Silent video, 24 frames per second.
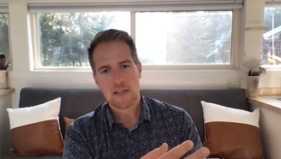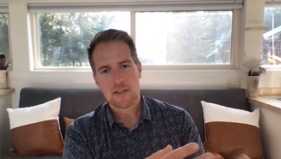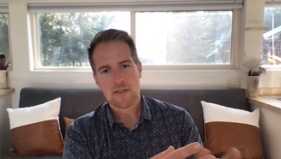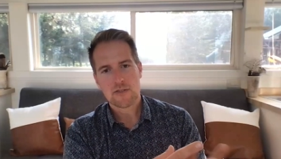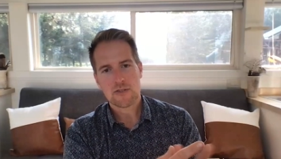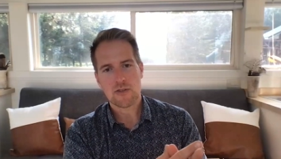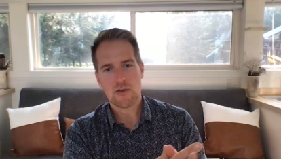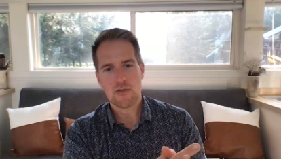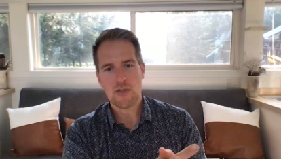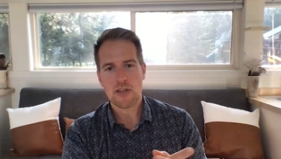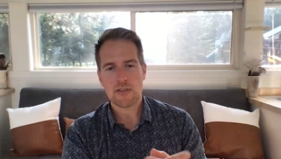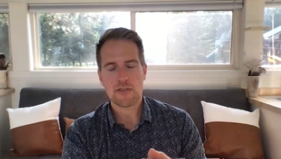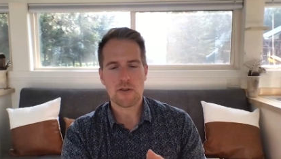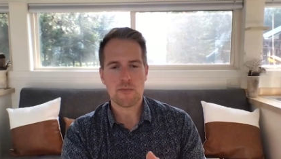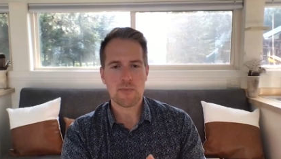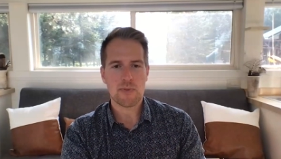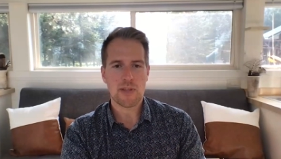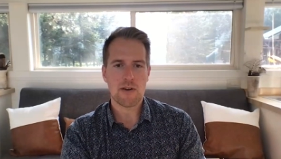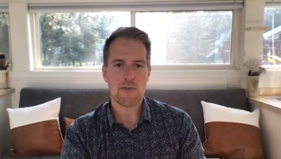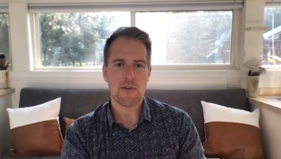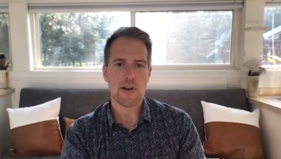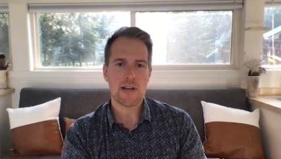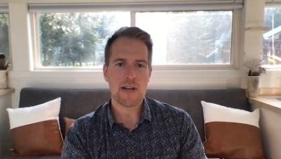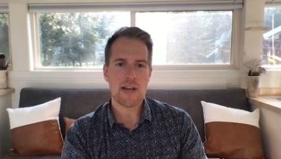So that's our
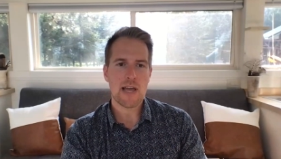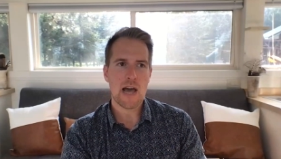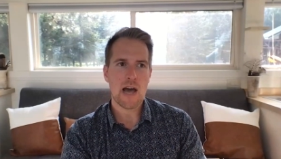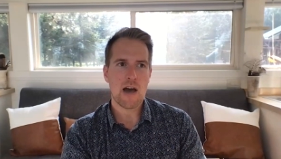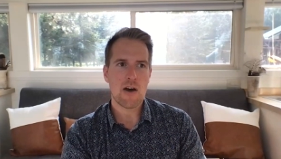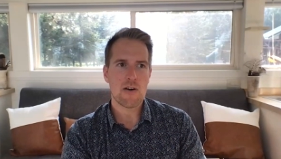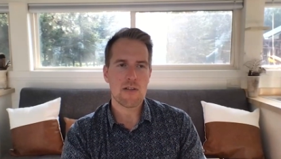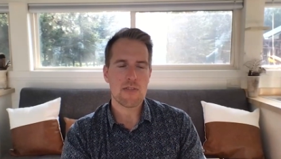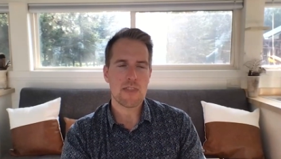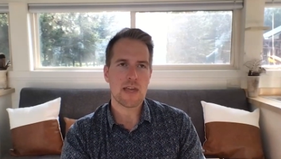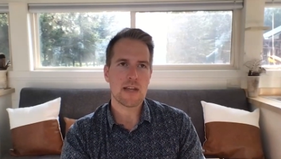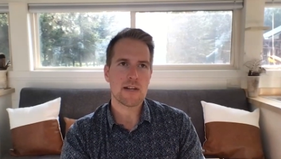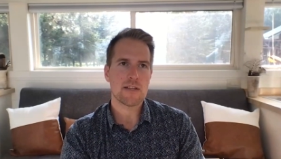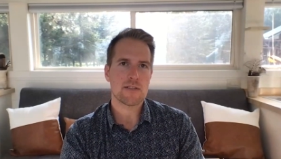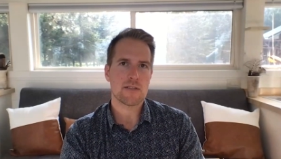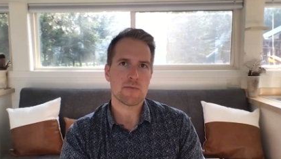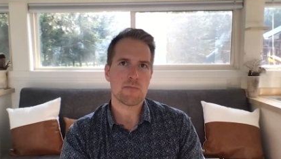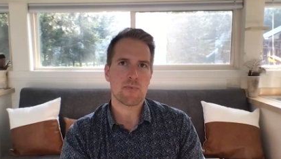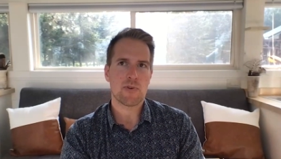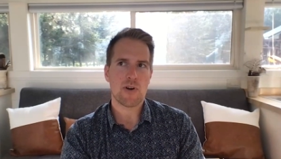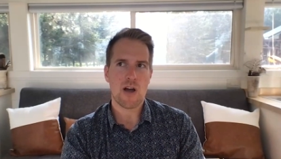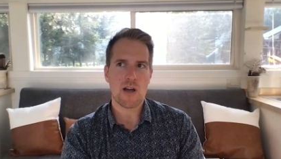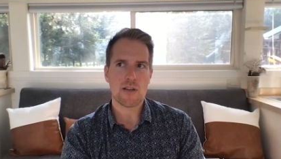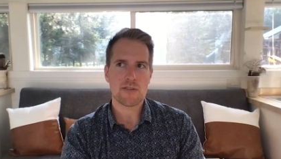plan right now, and that is
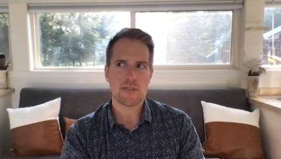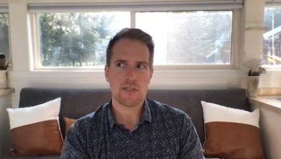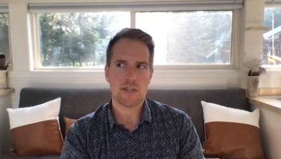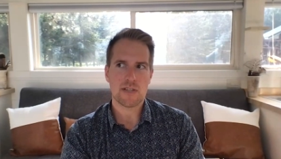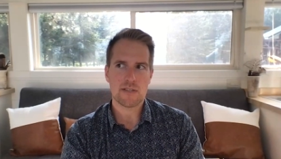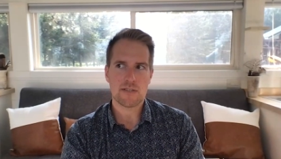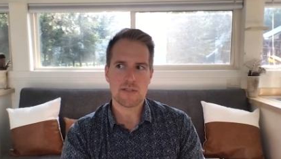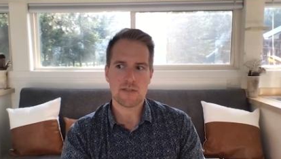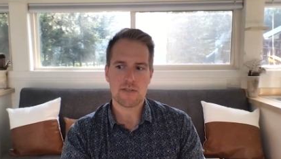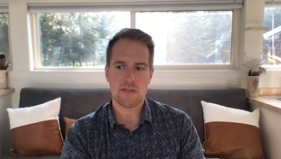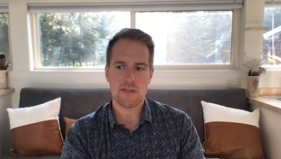in process.